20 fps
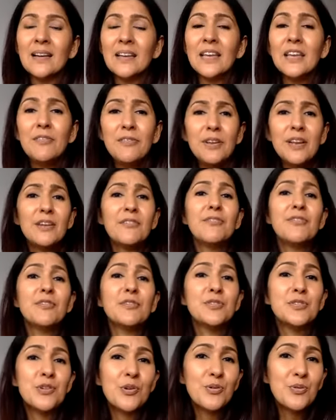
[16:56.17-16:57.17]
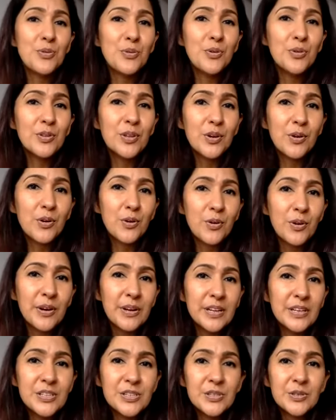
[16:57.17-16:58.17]
even if you don't know the core
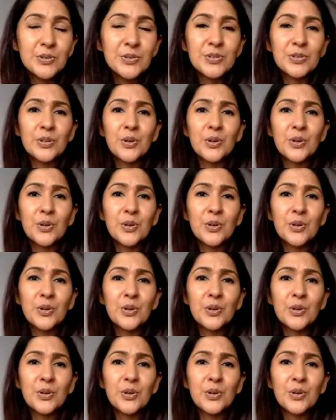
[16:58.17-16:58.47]
issues,